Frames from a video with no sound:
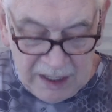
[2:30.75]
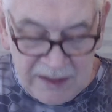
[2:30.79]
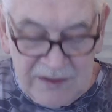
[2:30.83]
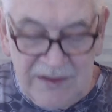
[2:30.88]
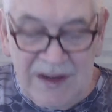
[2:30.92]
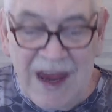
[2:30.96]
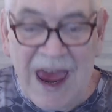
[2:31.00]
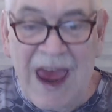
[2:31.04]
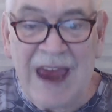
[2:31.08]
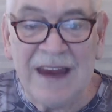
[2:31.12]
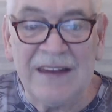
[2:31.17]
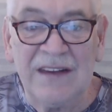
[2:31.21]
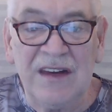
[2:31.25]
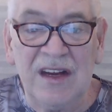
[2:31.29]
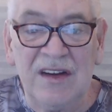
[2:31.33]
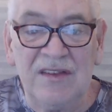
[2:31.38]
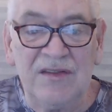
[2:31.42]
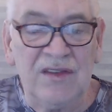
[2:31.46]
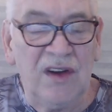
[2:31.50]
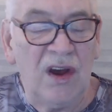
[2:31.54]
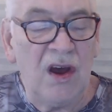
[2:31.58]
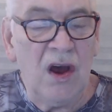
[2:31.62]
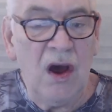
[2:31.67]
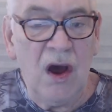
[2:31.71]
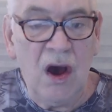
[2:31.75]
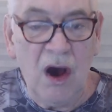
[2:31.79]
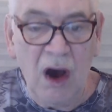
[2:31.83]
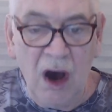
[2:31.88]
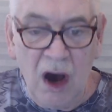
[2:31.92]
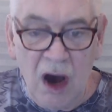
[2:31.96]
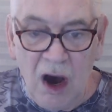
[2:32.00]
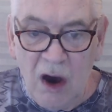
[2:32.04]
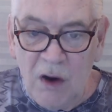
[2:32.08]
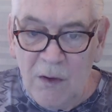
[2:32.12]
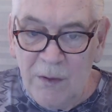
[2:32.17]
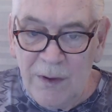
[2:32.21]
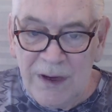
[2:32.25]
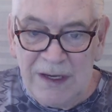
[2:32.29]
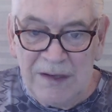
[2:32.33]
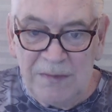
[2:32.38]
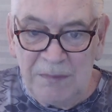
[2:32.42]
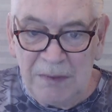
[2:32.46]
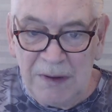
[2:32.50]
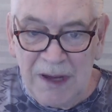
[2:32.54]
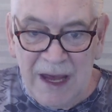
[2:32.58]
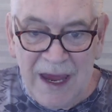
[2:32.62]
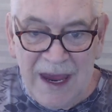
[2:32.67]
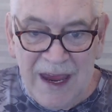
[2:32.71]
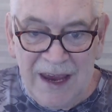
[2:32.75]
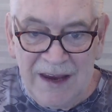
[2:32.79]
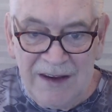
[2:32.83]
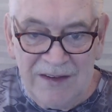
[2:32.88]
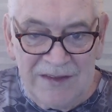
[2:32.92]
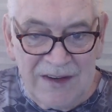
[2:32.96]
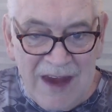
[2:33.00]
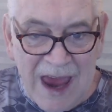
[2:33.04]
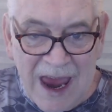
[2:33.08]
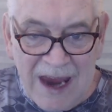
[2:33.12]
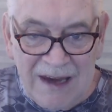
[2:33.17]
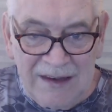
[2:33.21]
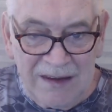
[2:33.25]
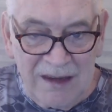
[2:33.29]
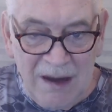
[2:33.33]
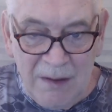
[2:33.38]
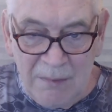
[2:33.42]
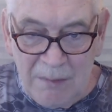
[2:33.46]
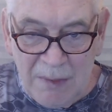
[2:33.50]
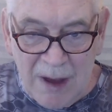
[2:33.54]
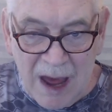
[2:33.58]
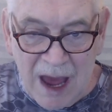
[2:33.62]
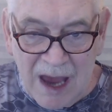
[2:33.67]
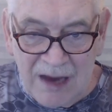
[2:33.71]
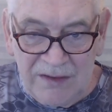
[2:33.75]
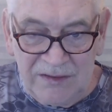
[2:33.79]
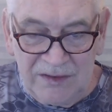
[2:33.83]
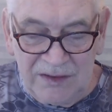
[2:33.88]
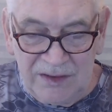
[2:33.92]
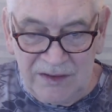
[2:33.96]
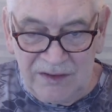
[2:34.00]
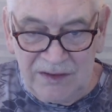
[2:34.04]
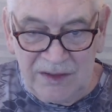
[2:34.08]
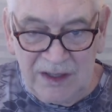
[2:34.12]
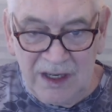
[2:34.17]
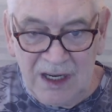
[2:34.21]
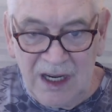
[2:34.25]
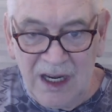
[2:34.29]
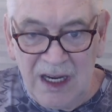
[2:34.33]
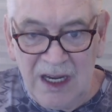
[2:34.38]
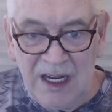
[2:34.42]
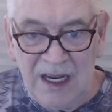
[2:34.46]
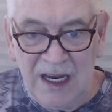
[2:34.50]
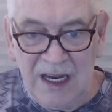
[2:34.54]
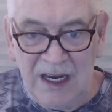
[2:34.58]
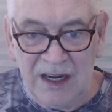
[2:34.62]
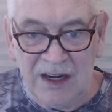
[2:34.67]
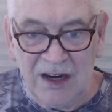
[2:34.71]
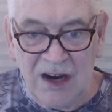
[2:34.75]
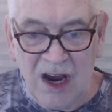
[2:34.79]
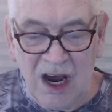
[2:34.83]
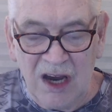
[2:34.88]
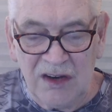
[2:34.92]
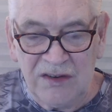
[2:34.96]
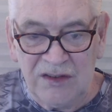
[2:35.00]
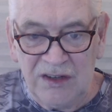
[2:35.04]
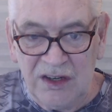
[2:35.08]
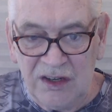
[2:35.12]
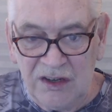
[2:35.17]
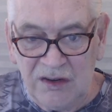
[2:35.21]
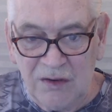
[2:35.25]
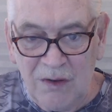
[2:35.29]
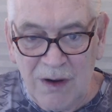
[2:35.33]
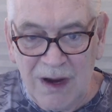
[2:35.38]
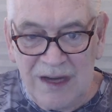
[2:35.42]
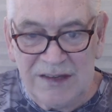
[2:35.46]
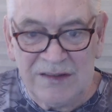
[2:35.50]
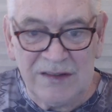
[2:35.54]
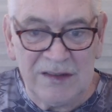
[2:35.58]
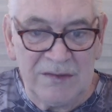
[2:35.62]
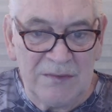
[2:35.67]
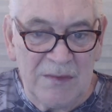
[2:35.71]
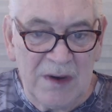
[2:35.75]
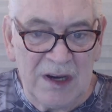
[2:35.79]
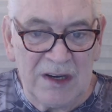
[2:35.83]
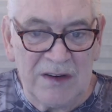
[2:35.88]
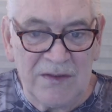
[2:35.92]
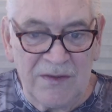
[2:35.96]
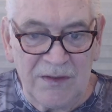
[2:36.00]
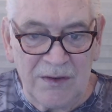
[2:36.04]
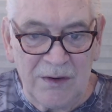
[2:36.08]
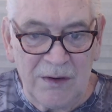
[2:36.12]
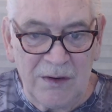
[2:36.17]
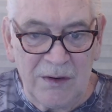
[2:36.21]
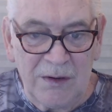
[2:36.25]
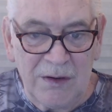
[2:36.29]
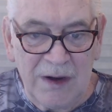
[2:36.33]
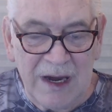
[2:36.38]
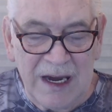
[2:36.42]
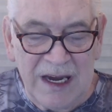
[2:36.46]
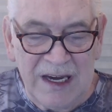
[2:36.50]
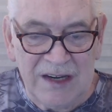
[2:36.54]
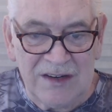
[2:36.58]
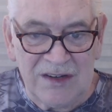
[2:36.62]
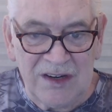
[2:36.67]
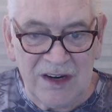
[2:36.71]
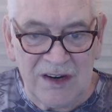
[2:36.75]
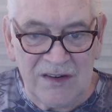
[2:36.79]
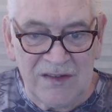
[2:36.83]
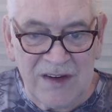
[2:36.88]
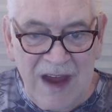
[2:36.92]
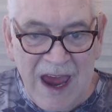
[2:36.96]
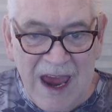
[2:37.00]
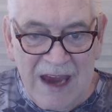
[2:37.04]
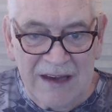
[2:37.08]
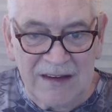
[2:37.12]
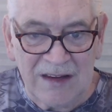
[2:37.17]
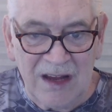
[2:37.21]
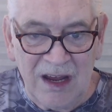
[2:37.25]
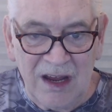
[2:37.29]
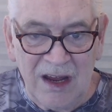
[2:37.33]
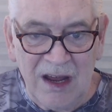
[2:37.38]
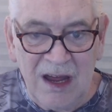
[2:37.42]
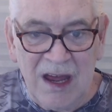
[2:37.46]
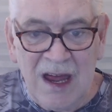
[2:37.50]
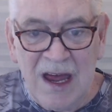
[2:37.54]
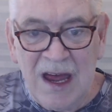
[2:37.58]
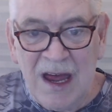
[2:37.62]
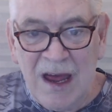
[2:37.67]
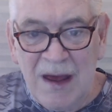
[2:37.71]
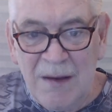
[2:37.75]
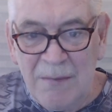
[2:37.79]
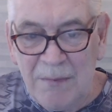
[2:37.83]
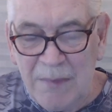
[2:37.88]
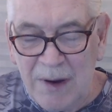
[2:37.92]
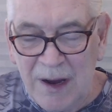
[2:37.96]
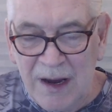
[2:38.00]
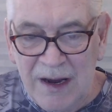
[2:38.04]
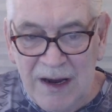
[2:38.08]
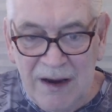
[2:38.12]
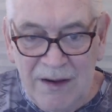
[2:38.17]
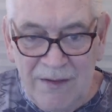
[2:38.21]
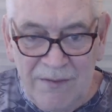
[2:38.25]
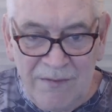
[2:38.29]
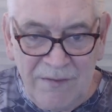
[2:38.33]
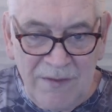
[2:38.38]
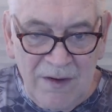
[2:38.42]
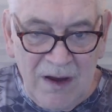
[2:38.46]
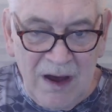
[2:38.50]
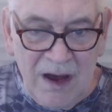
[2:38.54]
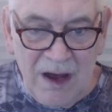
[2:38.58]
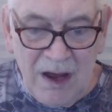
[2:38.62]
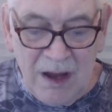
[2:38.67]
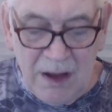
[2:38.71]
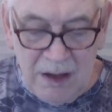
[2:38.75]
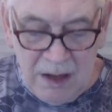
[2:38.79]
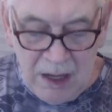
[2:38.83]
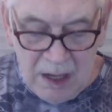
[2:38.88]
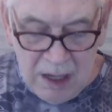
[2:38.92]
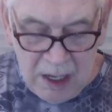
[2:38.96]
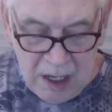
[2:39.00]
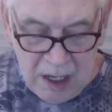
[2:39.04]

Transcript: exactas always play exacta boxes it costs you twice as much for each exacta but if uh,